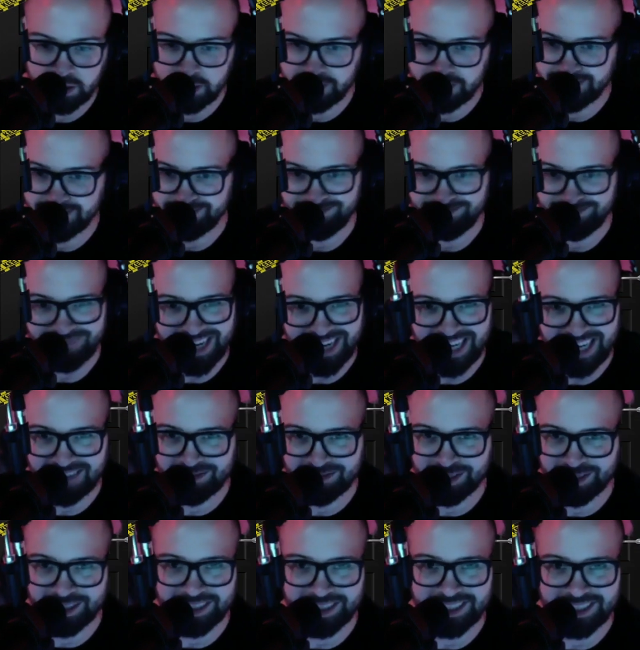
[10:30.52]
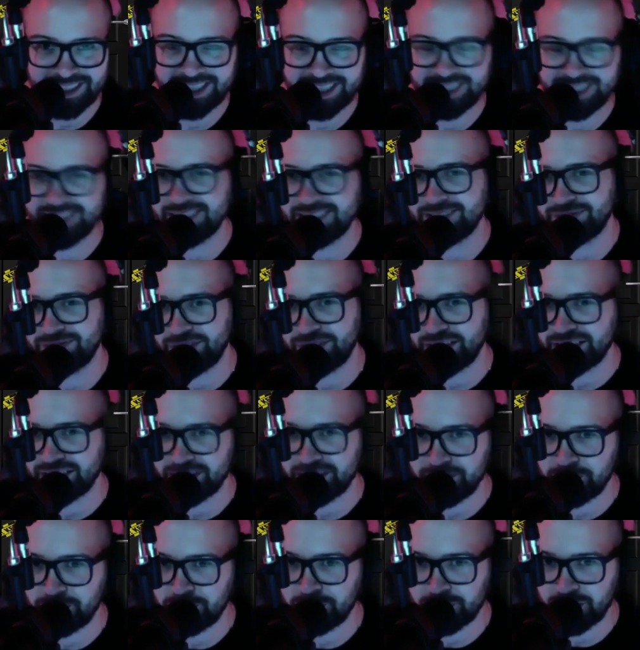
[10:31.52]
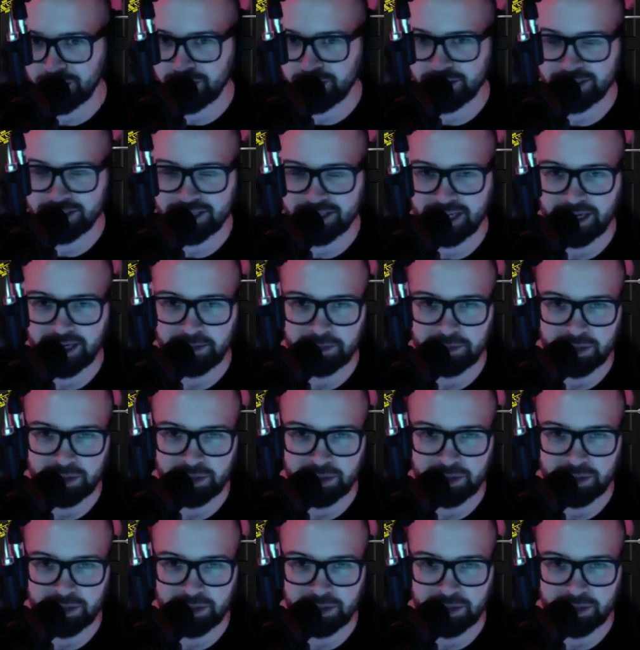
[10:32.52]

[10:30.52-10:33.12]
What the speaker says: Not really saying it's fake news all the time,